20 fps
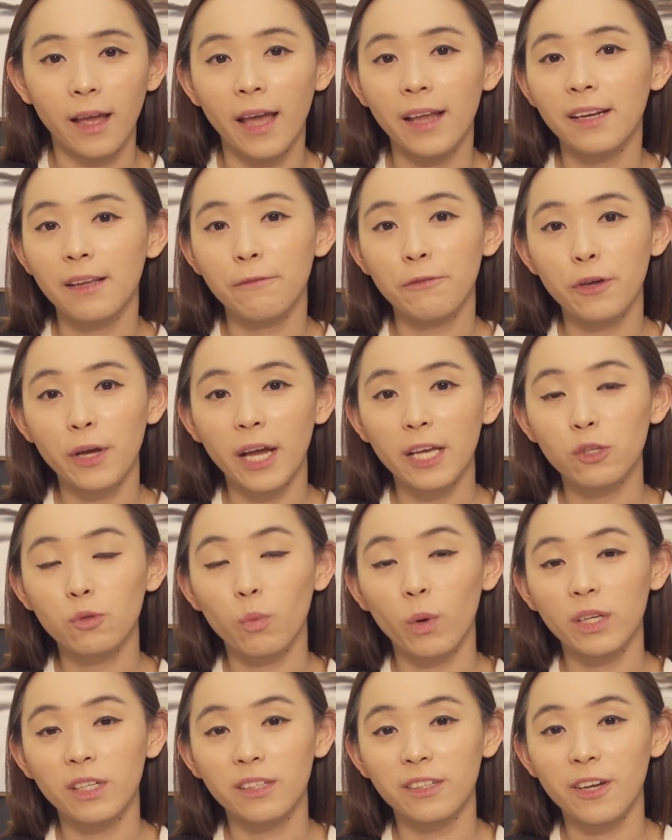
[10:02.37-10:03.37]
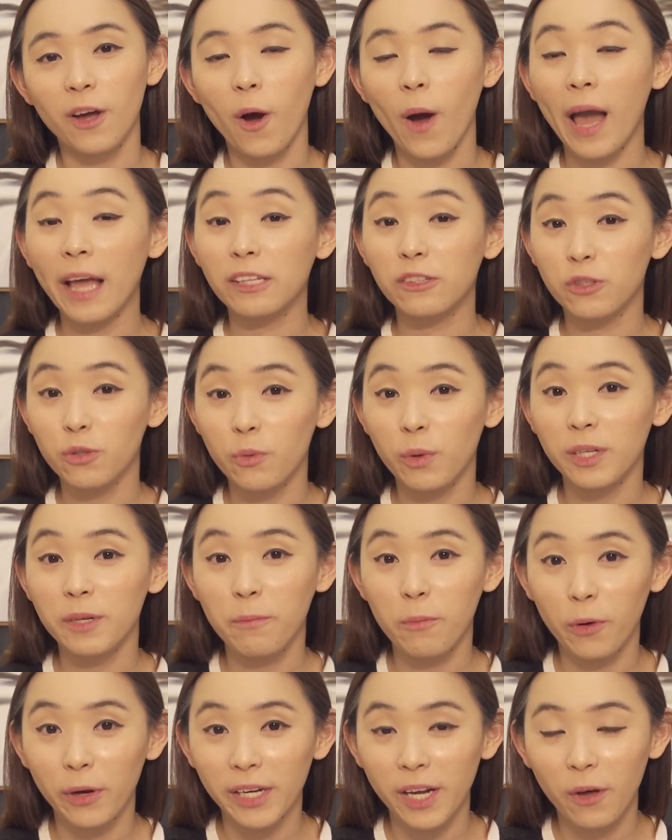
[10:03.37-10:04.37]
And if you guys want to know, I do want to
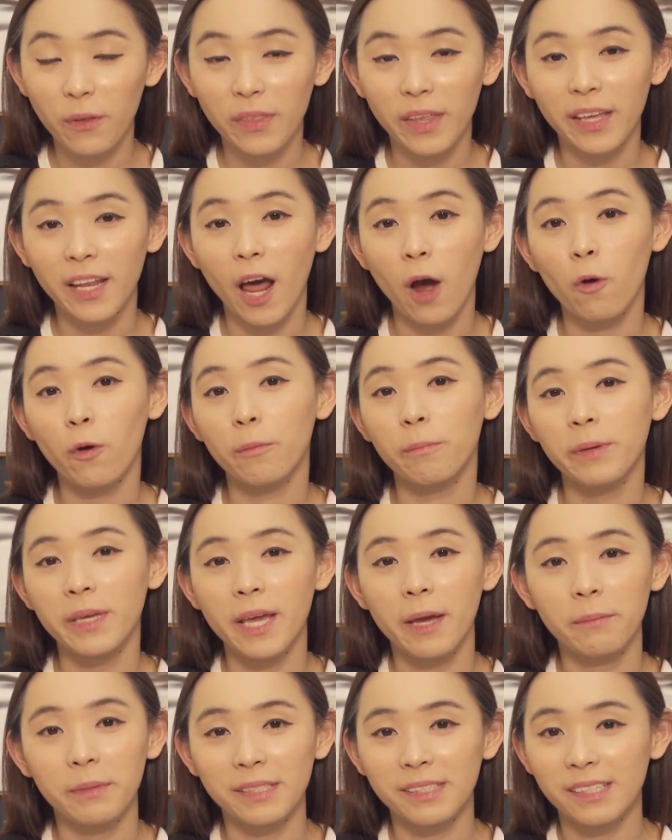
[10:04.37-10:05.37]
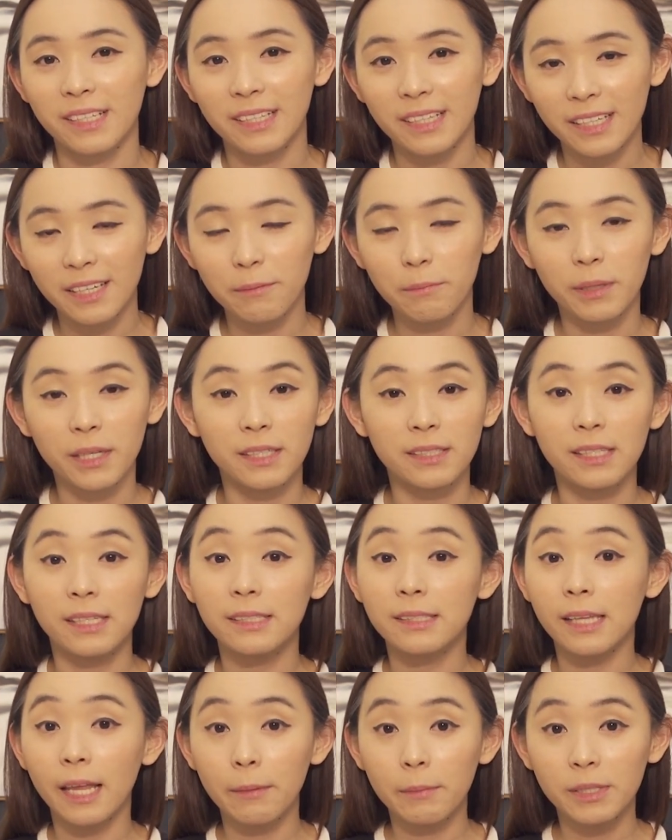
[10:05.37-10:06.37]
point out that our PM is clean because
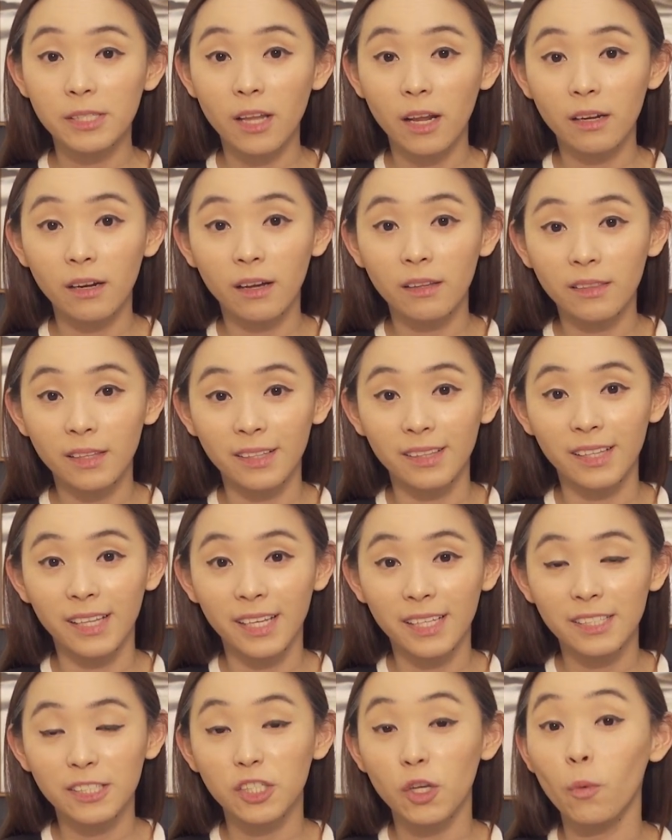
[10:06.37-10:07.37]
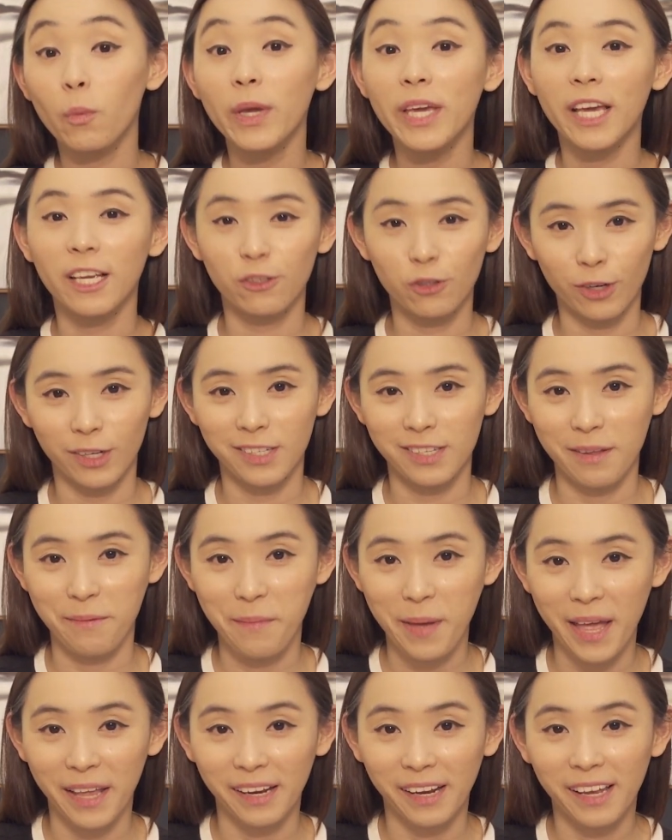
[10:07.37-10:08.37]
his name is not on the list, so we can trust
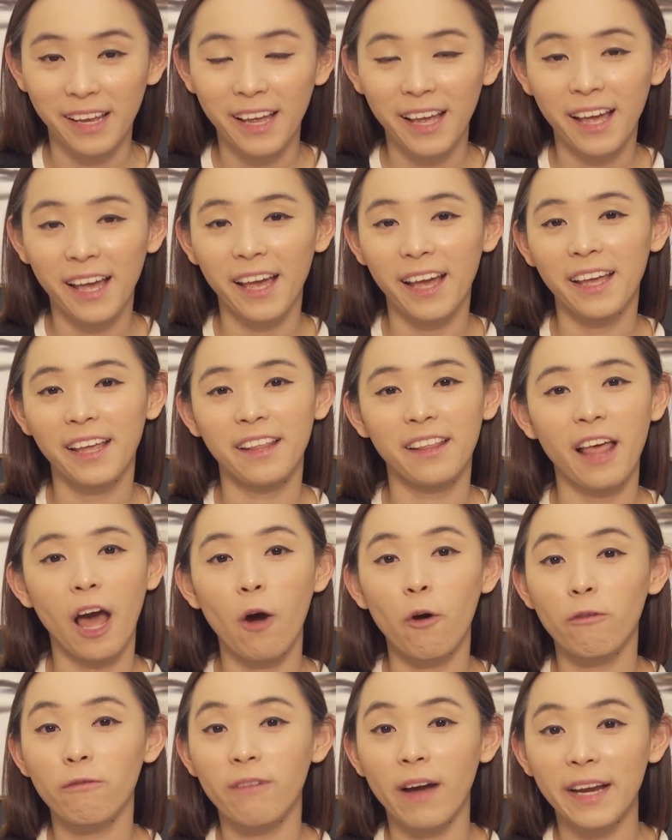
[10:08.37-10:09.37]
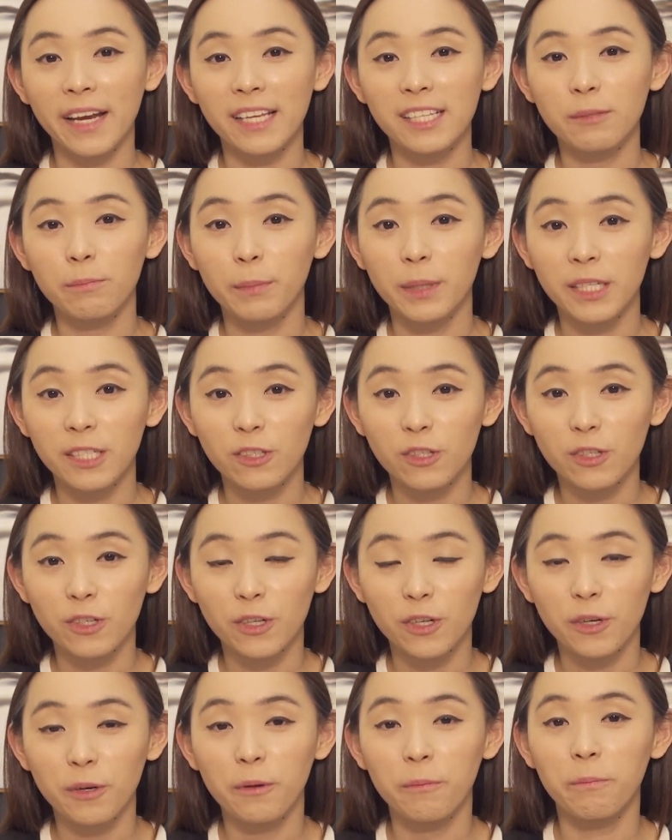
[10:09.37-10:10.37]
him in. And our finance
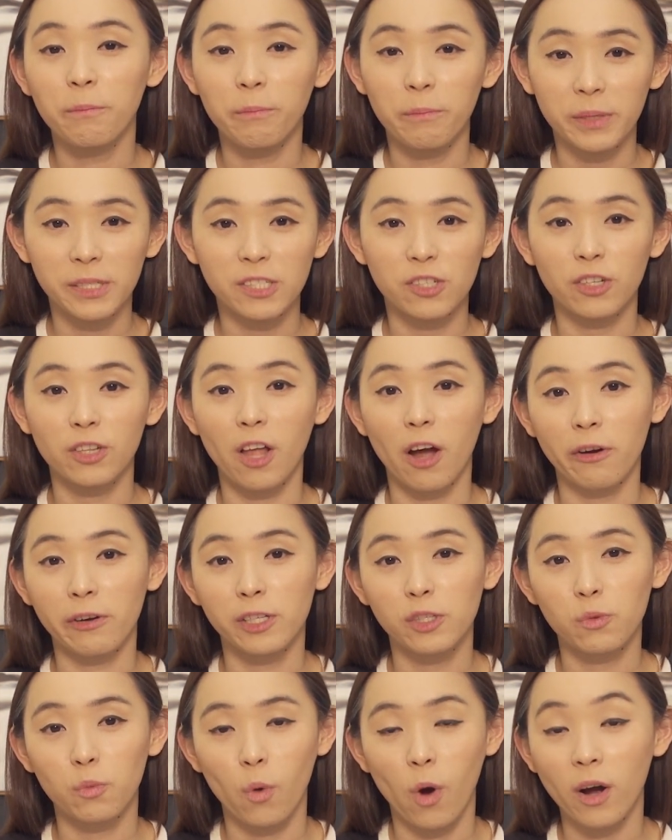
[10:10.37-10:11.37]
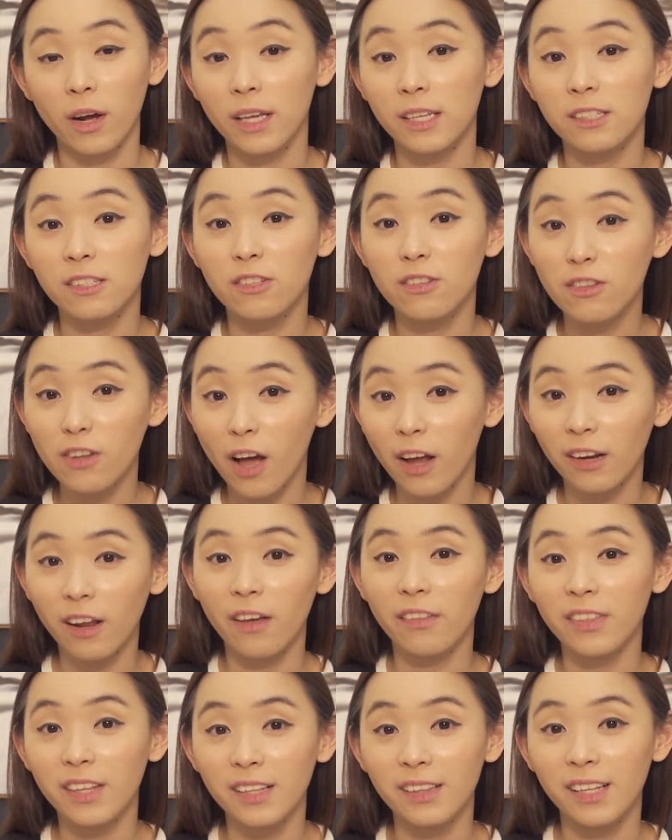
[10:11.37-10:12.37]
minister, Mr. Lawrence Wong, is not
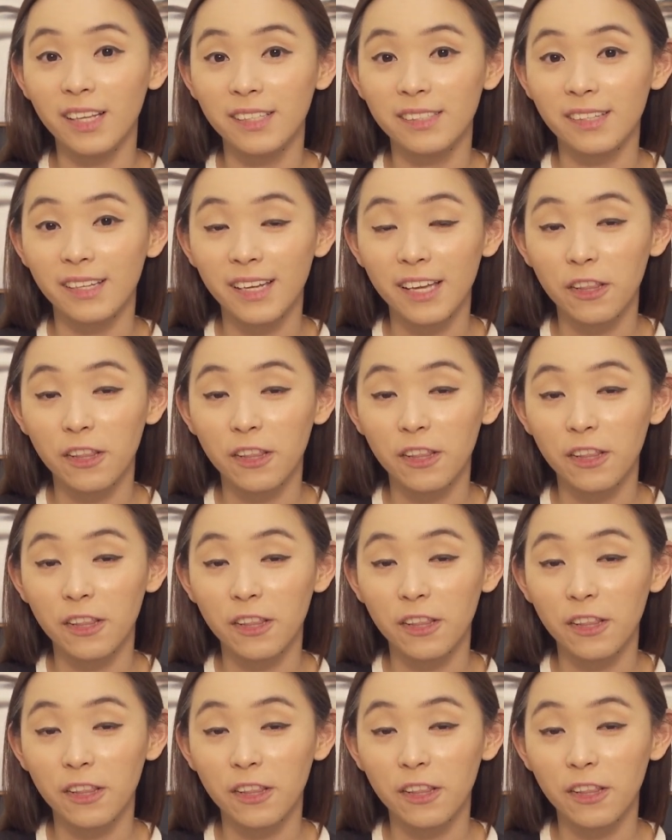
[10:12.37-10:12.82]
on the list